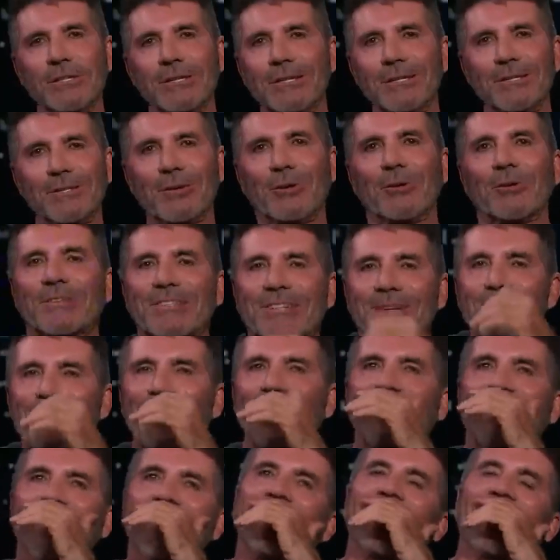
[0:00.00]
from his grief.
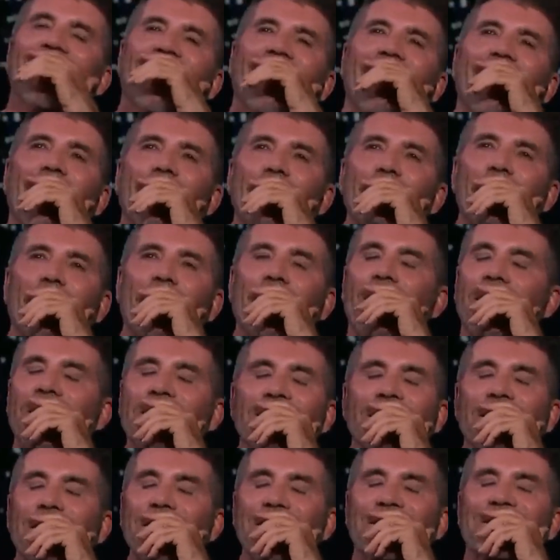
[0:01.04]
He
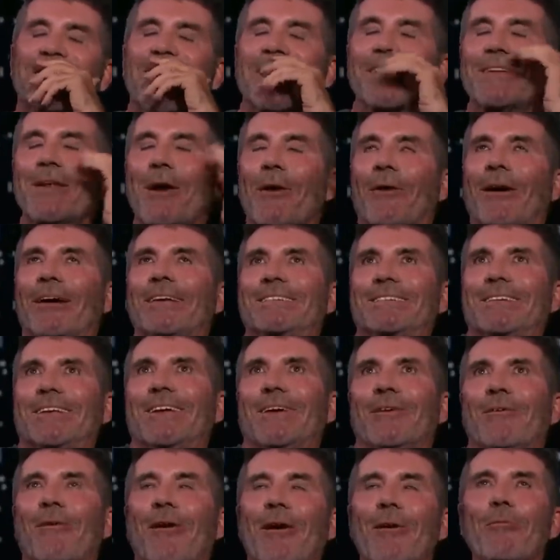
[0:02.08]
became a source of hope,
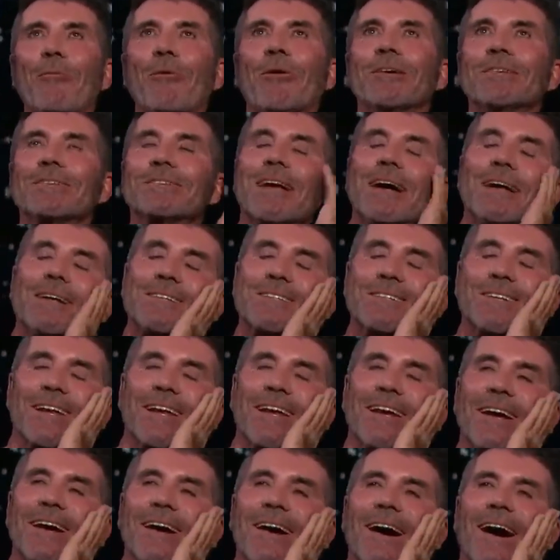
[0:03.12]
a reason to
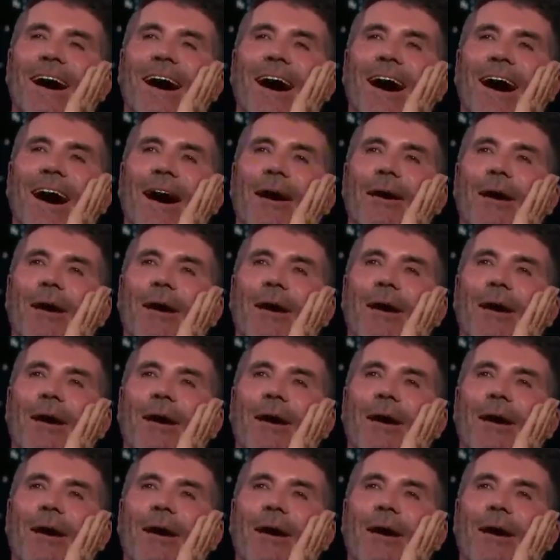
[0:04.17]
get out of bed in the